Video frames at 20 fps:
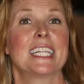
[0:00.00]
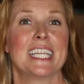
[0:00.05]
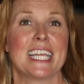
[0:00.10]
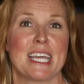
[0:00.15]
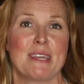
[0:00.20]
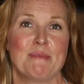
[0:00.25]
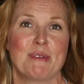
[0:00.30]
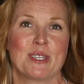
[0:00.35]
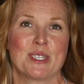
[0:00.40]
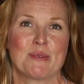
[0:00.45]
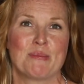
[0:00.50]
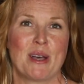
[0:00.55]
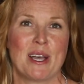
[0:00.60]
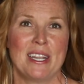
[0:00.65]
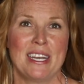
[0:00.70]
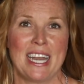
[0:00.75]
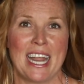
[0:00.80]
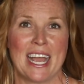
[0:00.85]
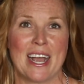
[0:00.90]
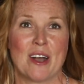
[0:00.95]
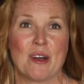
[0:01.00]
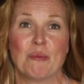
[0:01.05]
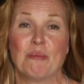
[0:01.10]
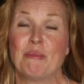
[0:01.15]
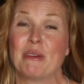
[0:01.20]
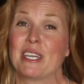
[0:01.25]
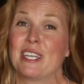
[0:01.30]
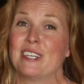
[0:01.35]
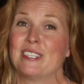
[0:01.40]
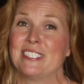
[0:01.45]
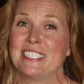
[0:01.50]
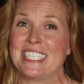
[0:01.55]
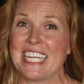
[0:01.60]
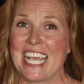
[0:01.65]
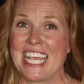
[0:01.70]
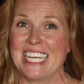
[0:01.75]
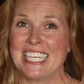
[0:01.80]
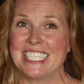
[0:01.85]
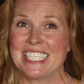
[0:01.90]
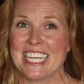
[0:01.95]
Claim Your Spot now, pick your
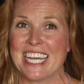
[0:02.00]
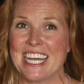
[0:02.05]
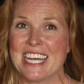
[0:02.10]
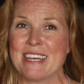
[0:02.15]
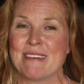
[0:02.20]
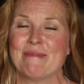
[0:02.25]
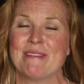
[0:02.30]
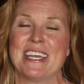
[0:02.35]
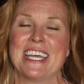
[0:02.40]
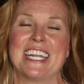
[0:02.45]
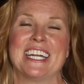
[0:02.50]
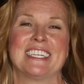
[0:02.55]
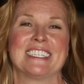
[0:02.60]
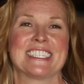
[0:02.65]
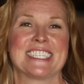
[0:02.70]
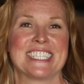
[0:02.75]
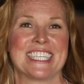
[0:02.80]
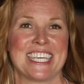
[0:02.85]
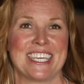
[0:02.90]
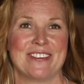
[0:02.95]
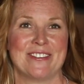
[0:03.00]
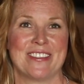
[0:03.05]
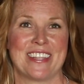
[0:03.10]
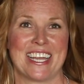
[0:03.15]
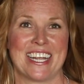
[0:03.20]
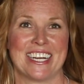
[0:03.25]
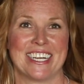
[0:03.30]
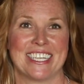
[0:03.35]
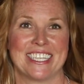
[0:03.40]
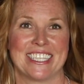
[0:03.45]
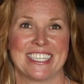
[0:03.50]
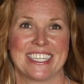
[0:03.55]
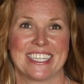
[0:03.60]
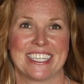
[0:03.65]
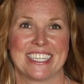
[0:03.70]
date and time, and I'll see you there.